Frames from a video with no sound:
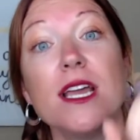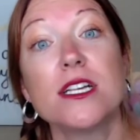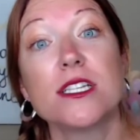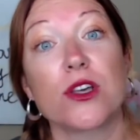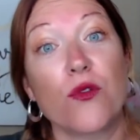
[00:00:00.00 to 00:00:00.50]

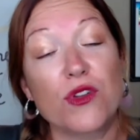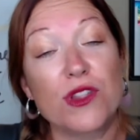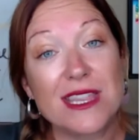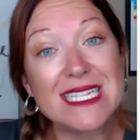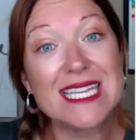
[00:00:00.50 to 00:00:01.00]
So
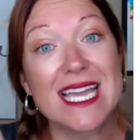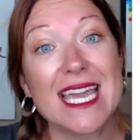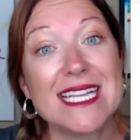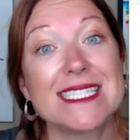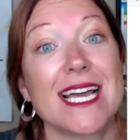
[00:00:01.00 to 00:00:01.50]
this
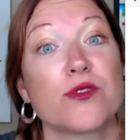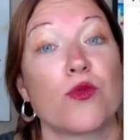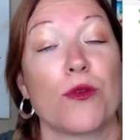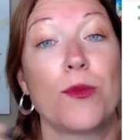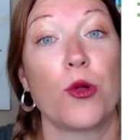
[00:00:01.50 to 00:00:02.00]
case, that's where
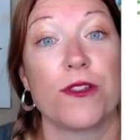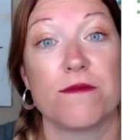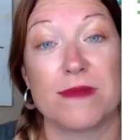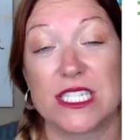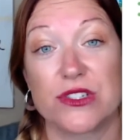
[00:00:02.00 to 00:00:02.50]
both of
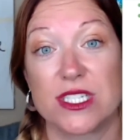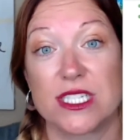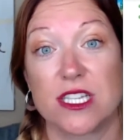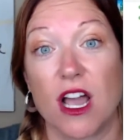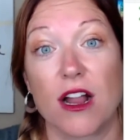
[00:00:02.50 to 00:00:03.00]
my students
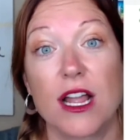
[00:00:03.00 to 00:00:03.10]
are.